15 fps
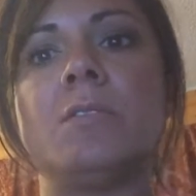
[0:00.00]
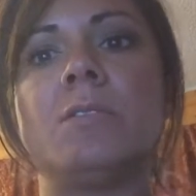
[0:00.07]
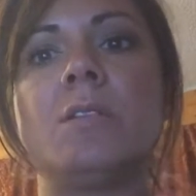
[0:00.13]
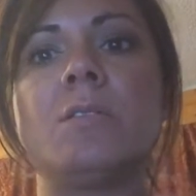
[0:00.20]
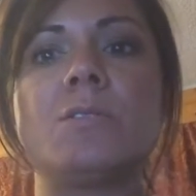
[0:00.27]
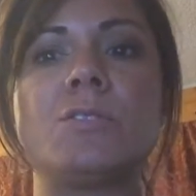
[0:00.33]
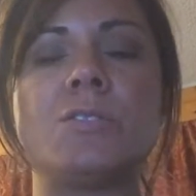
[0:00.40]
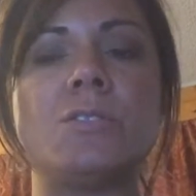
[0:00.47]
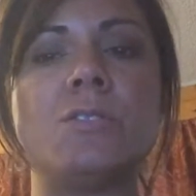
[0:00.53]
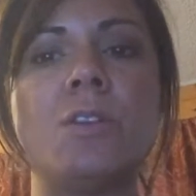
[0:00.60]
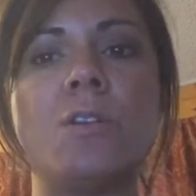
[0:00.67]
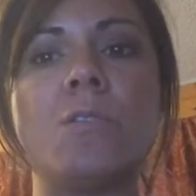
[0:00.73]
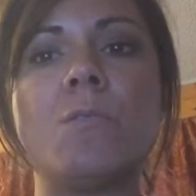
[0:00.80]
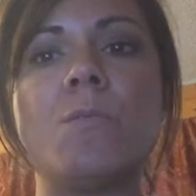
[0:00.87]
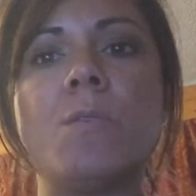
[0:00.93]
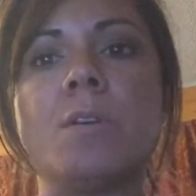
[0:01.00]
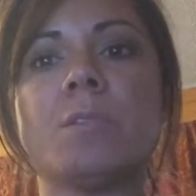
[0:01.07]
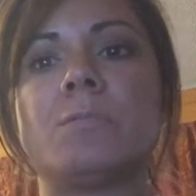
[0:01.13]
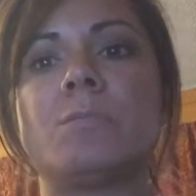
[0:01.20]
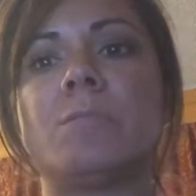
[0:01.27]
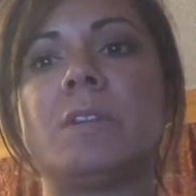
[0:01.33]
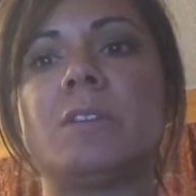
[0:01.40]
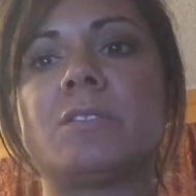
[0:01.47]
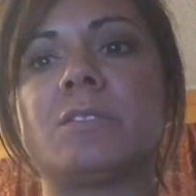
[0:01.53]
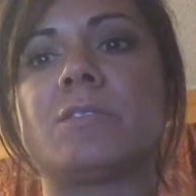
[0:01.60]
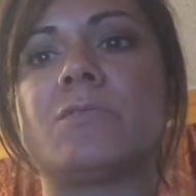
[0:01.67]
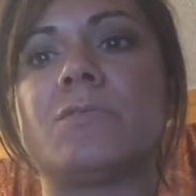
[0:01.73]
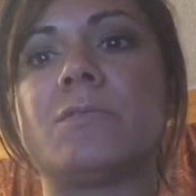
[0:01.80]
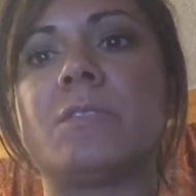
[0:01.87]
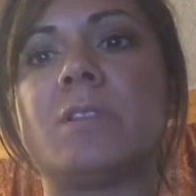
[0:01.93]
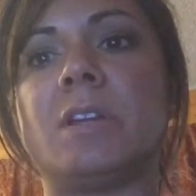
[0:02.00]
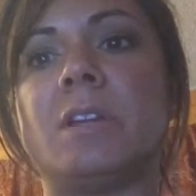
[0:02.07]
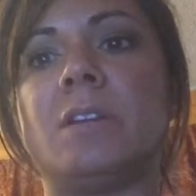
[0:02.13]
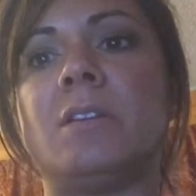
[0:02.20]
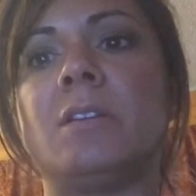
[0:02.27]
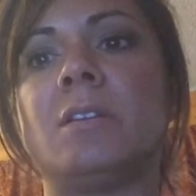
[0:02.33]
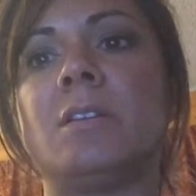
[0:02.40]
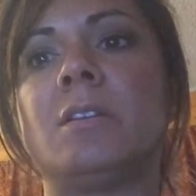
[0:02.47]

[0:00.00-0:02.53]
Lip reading: There is no risk-free